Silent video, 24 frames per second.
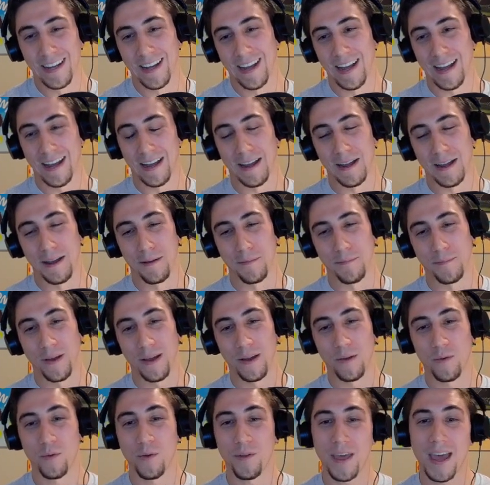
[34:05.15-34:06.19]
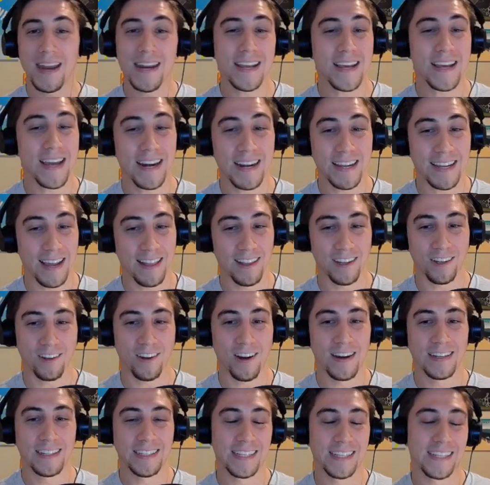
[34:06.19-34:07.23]
But with any kind of
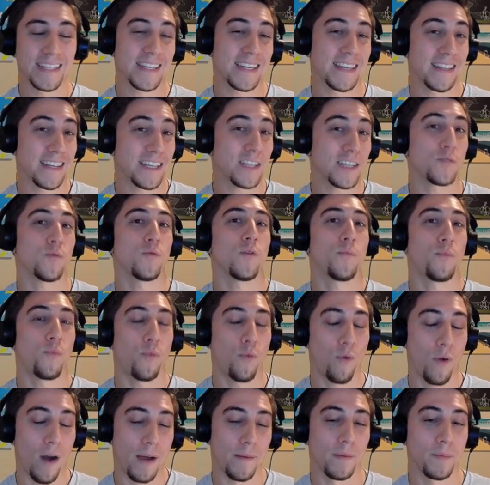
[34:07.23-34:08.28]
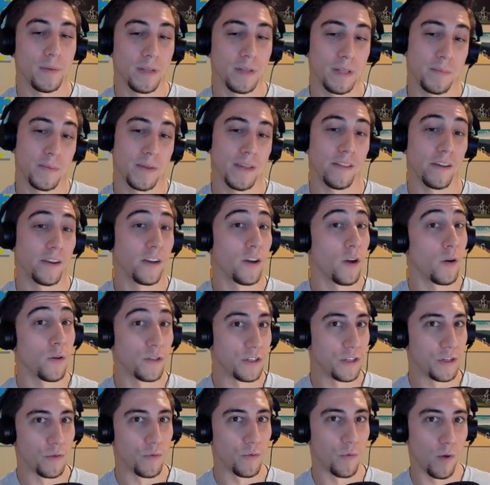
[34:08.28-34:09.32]
Galakrond list, this will probably be the
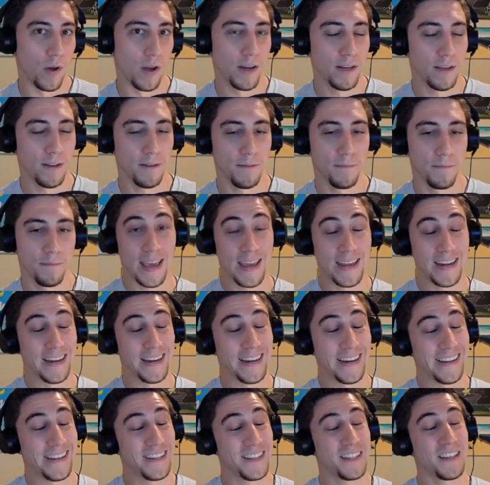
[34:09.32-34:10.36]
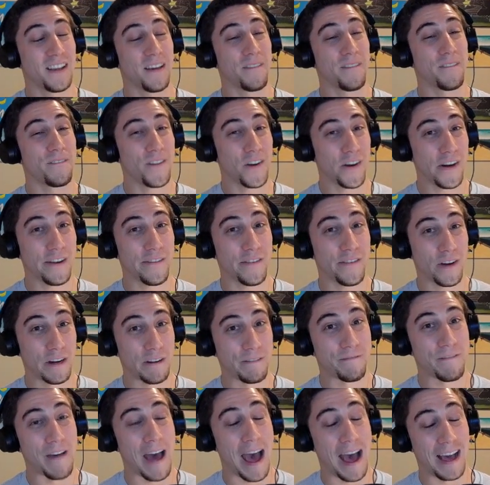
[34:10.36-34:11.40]
go-to one. And it is very, very
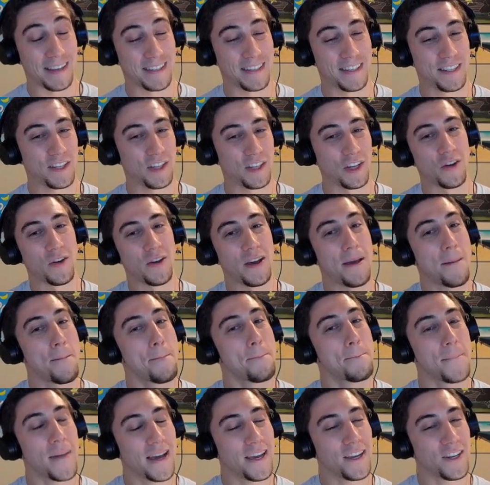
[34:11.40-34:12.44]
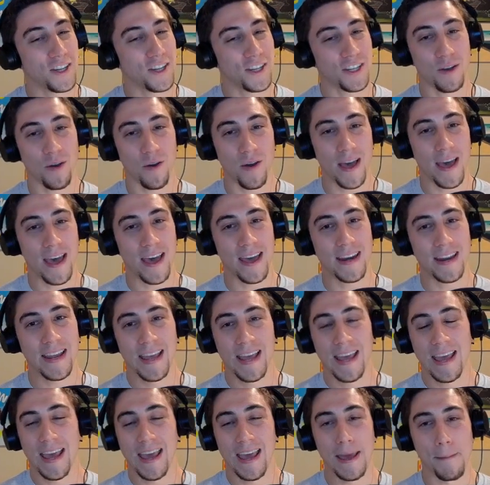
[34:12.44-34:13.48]
fast, so it might just go ahead
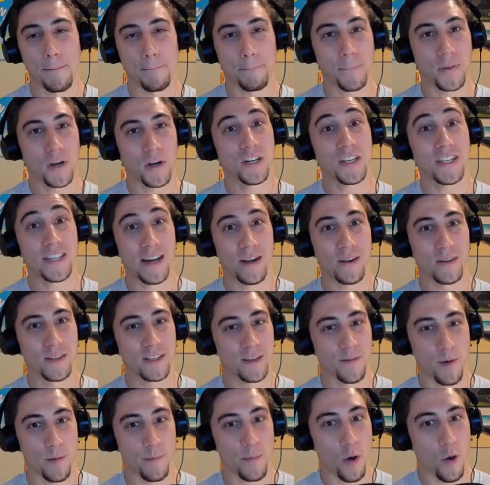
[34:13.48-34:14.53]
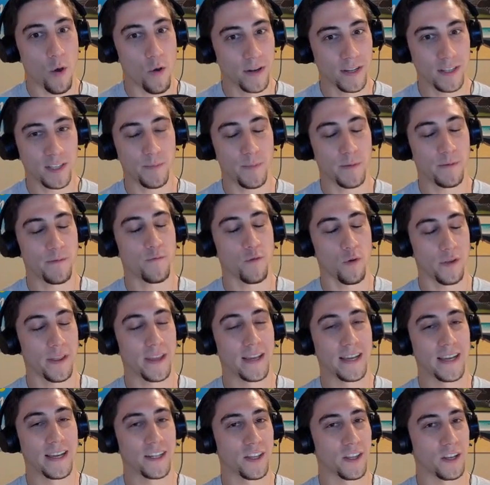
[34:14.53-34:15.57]
and burst down some opponents before they
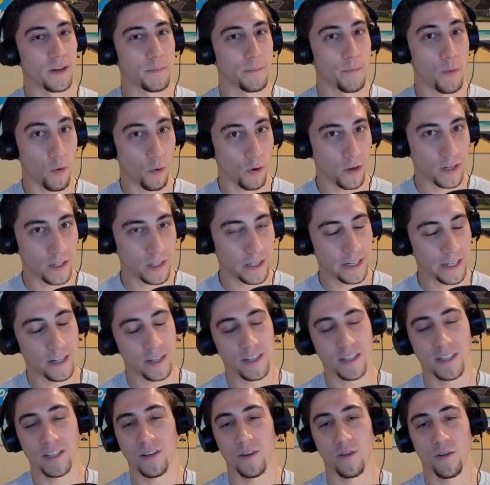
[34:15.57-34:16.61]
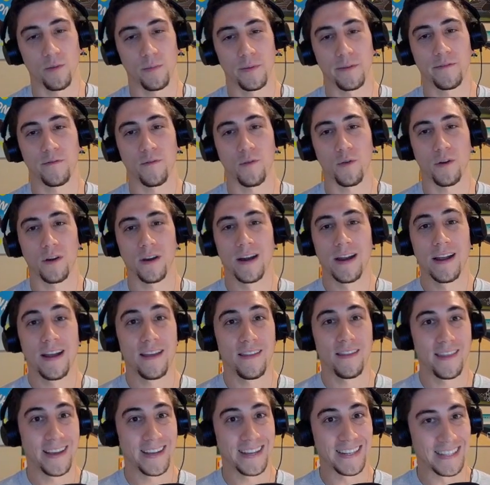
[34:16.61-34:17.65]
can get to their board clears, or before
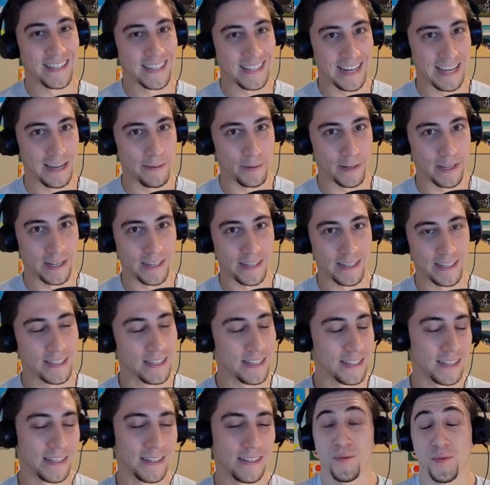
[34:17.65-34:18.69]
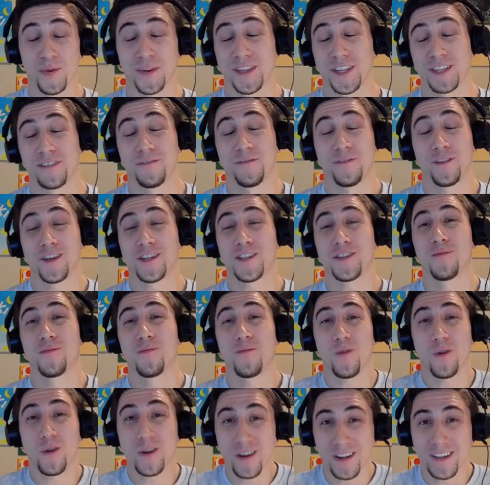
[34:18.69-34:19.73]
they can stabilize. With this first
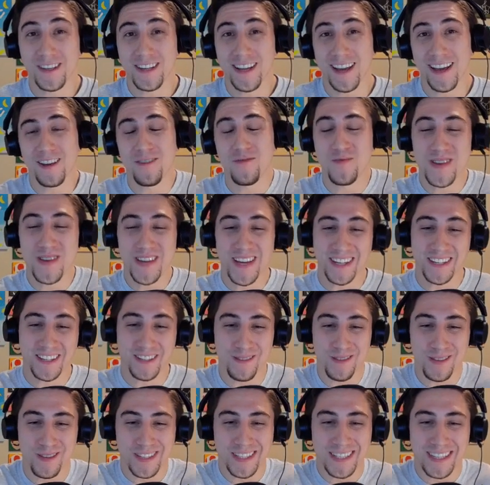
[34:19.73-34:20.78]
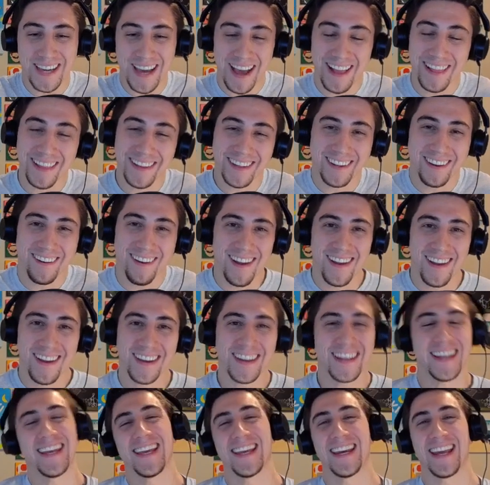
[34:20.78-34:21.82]
warrior deck, we get to use
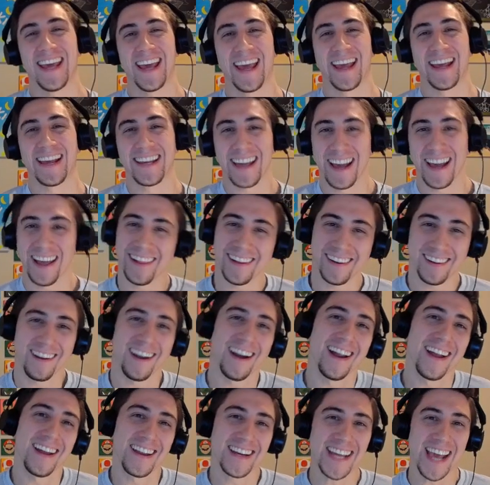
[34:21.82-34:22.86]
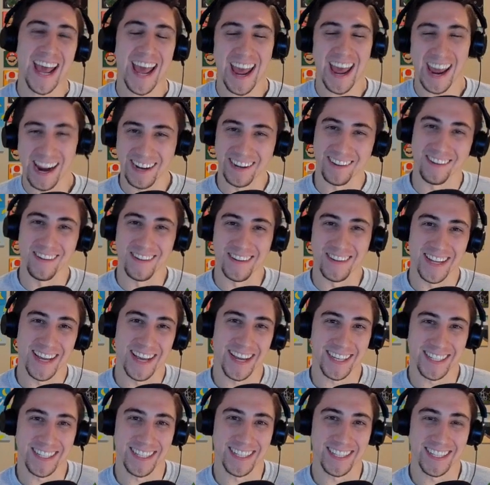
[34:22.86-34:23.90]
Galakrond in a Galakrond Aggro
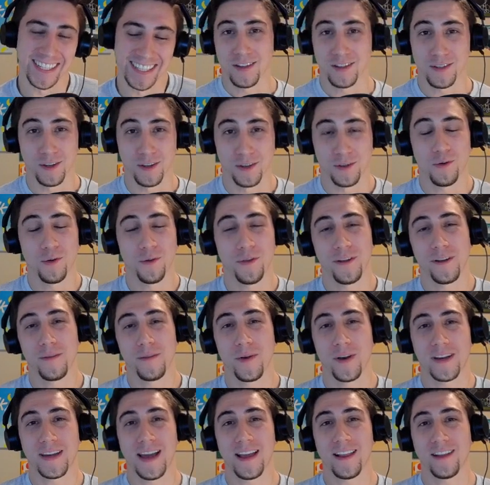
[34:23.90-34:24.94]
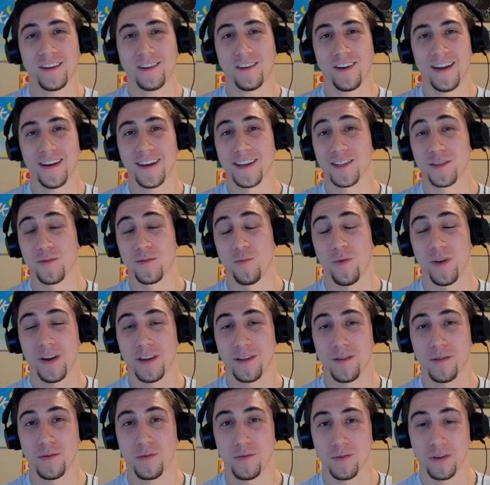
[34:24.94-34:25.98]
deck. So the cool thing about Galakrond is when
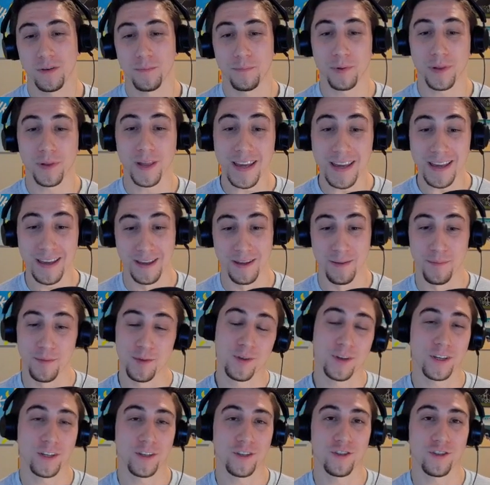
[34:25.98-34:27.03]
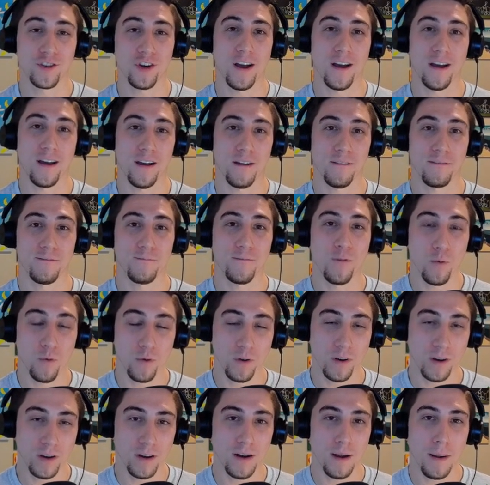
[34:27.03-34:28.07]
you play him, you get to draw
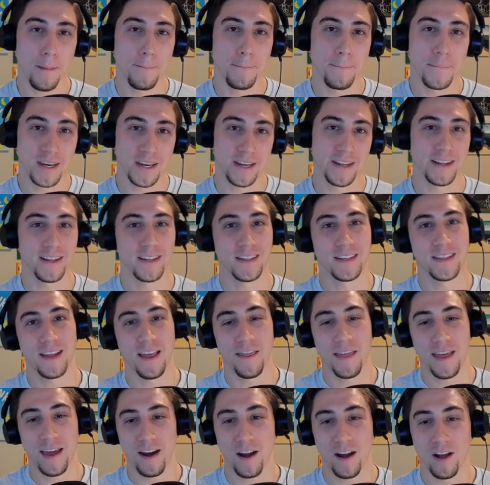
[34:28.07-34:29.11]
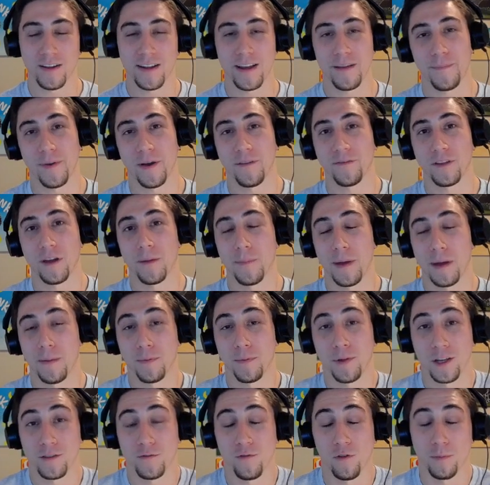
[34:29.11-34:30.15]
4 minions that all get buffed up by
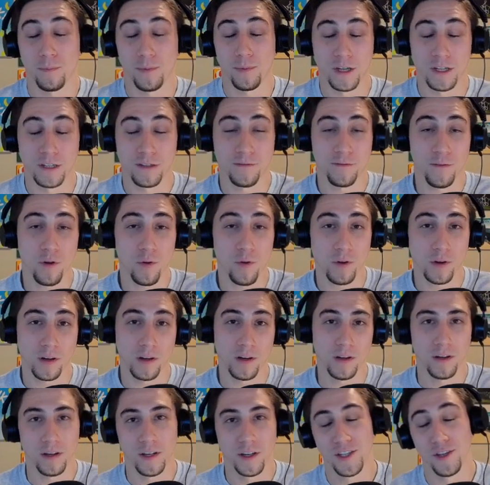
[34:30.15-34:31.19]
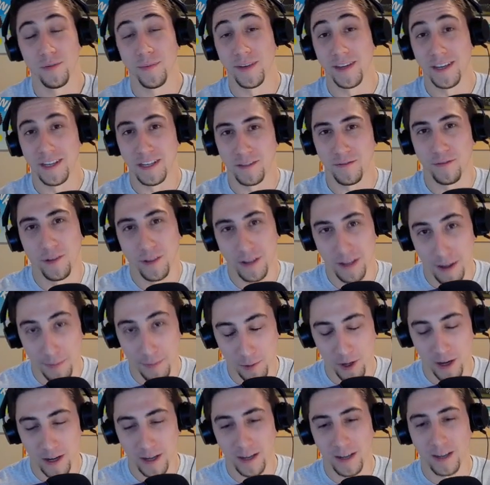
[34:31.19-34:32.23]
+4/+4, assuming he's fully
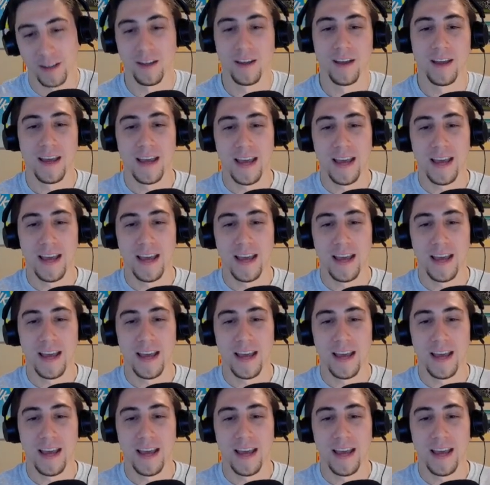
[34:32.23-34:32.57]
upgraded.